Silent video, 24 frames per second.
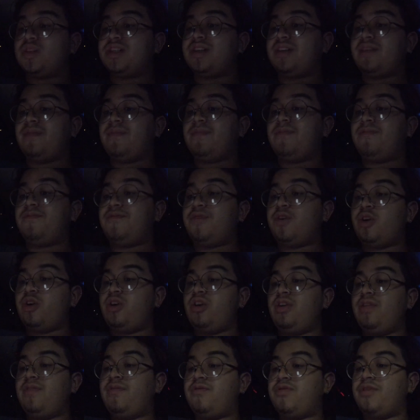
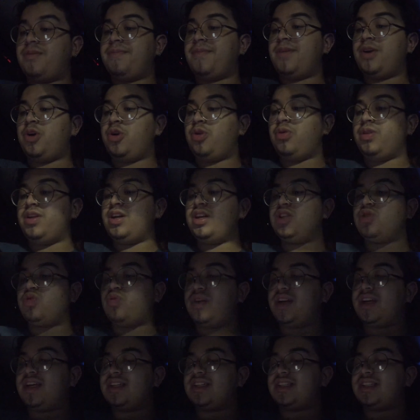inferred from early 20th